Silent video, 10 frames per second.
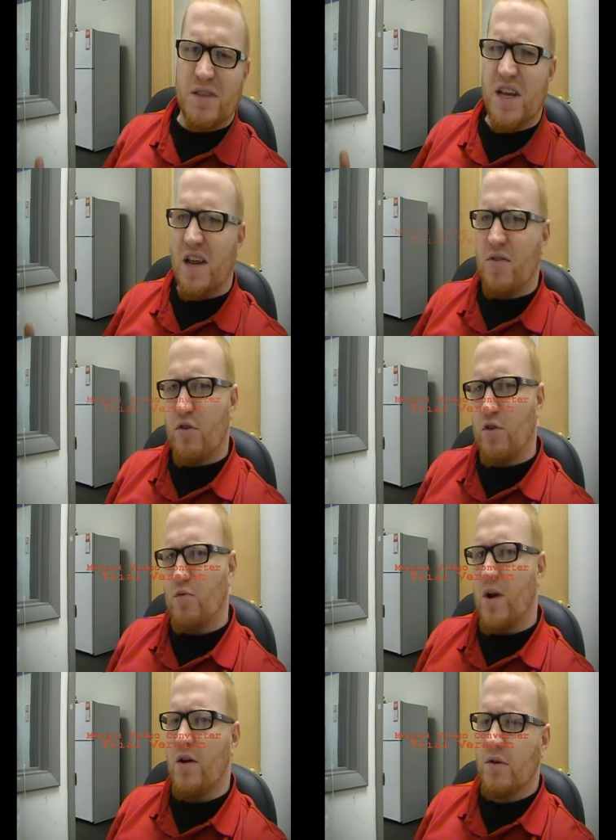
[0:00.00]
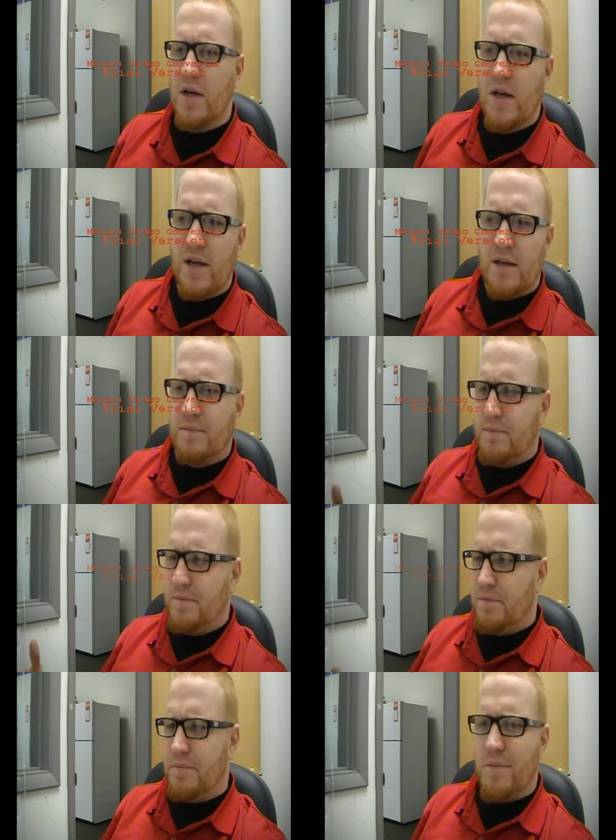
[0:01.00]
second, third round.
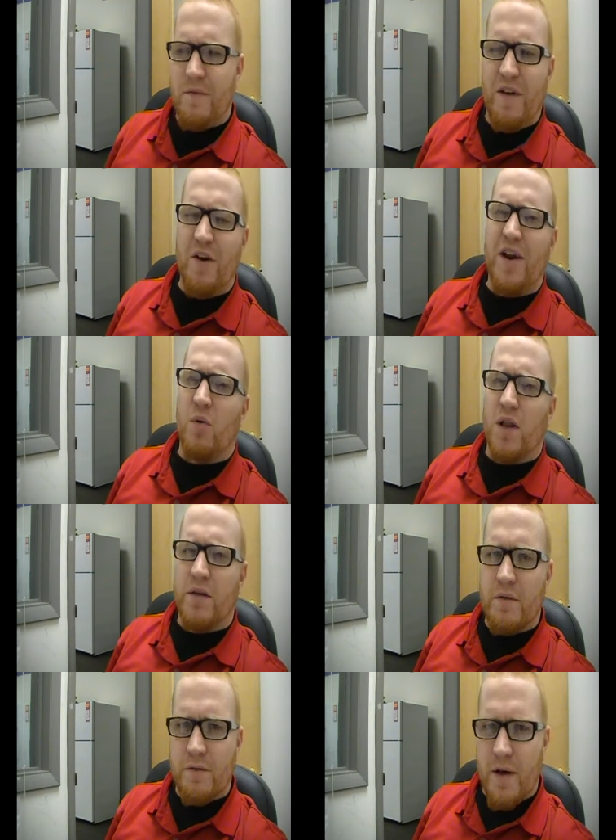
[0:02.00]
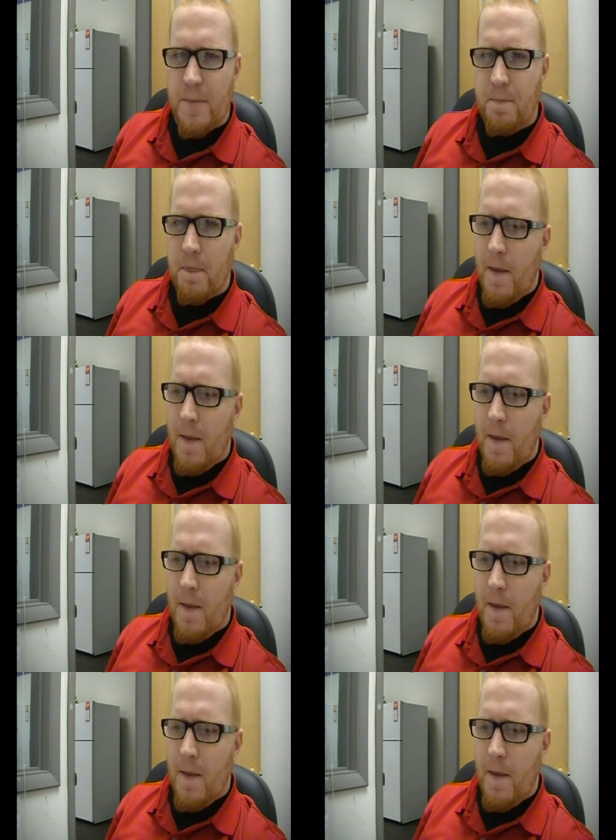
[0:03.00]
Very irrelevant fight.